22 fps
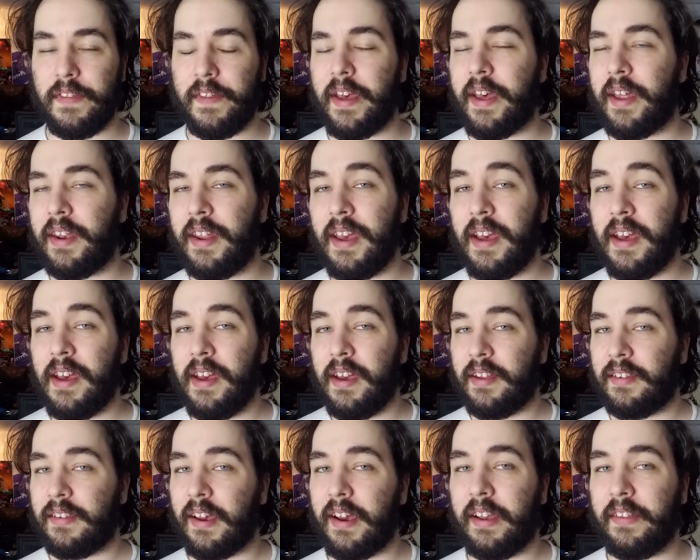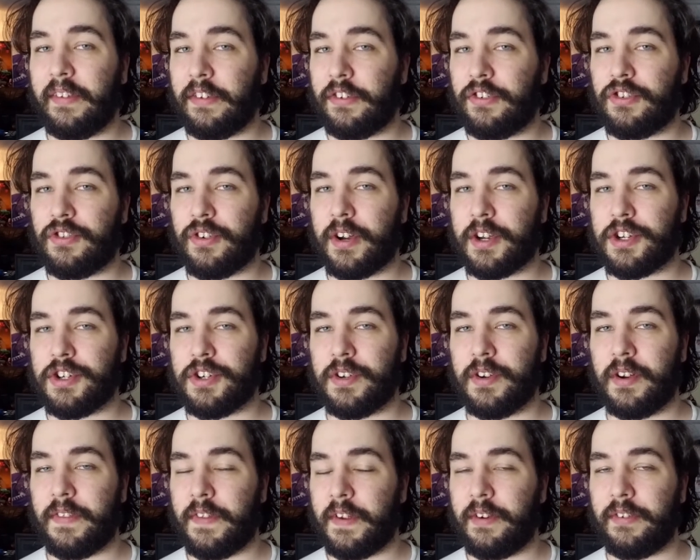then, it's highly
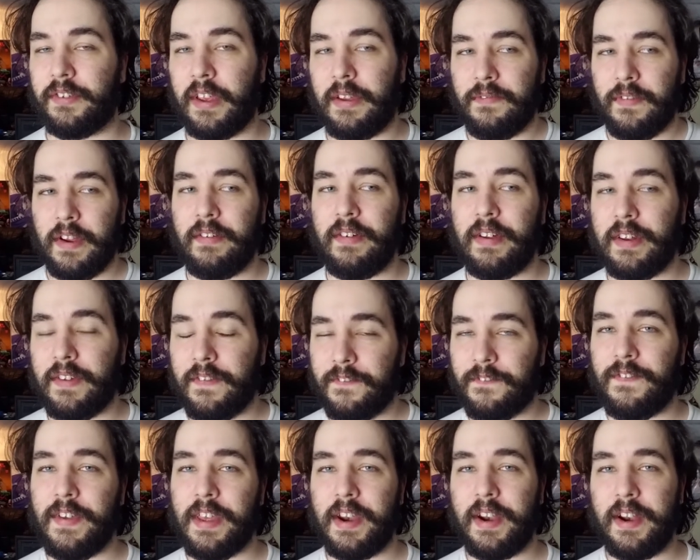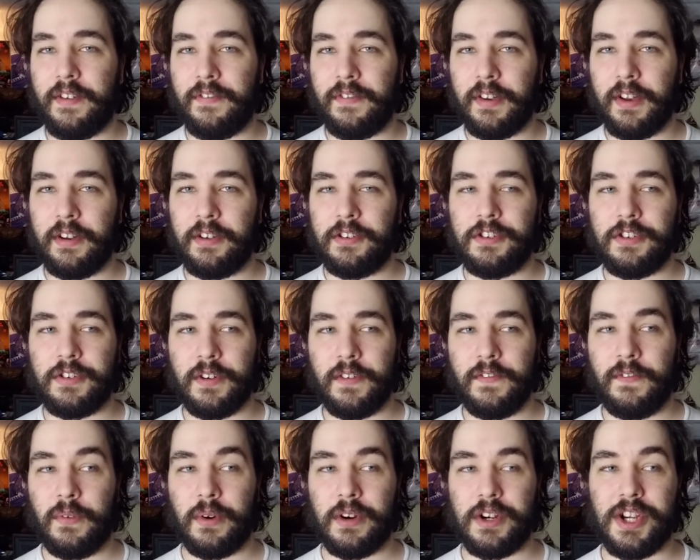structured. There's a very definitive culture
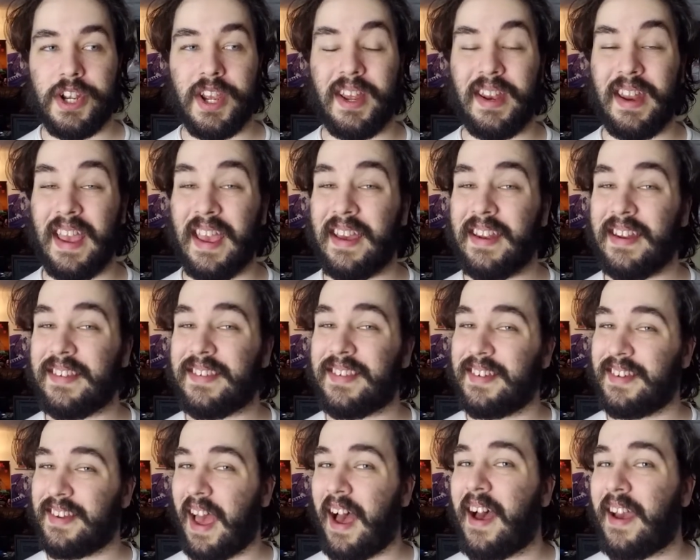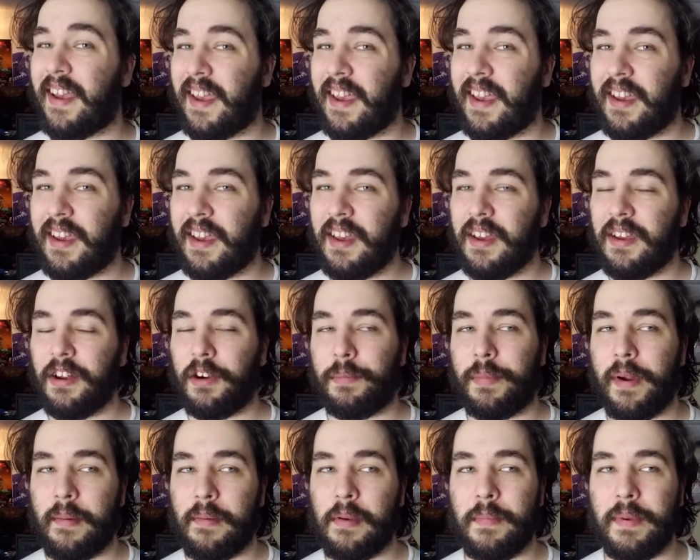of 4chan, and it's dying. It'll
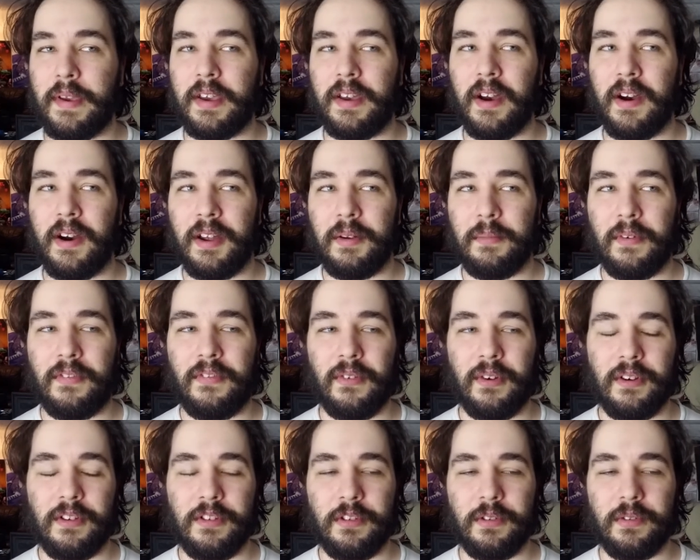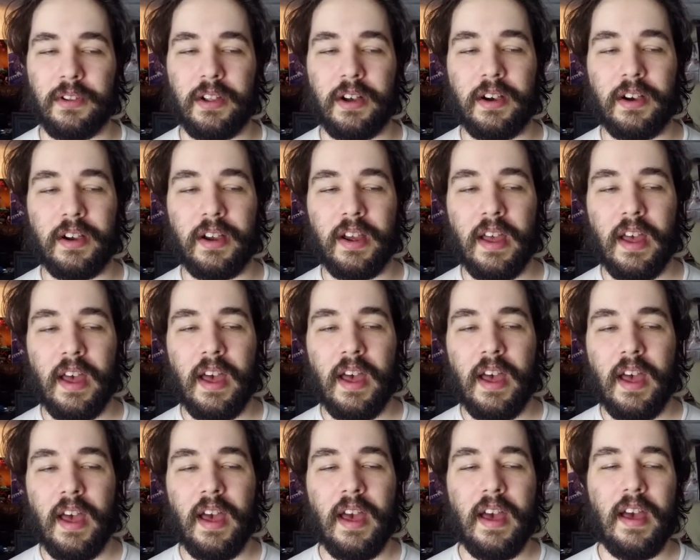probably be gone before too long.
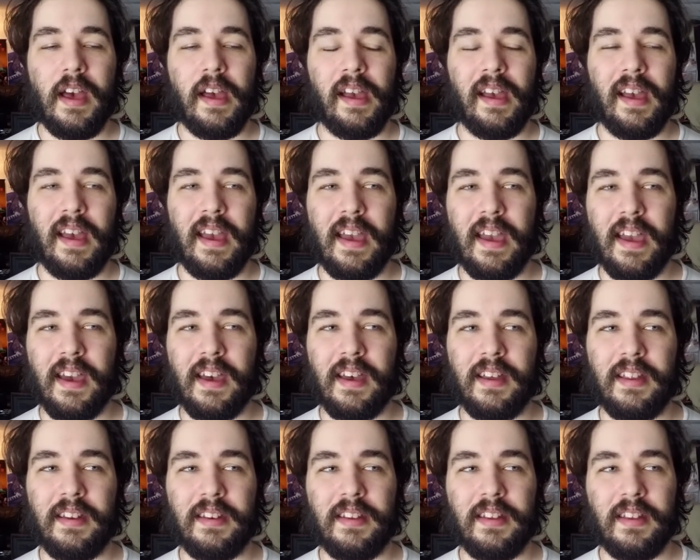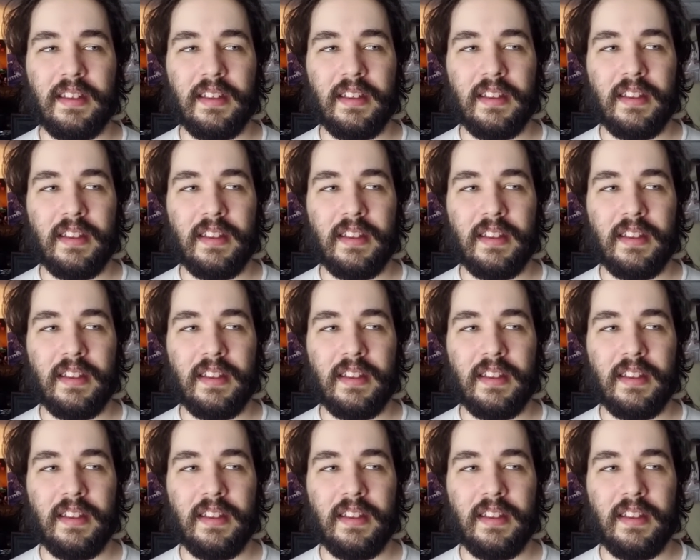And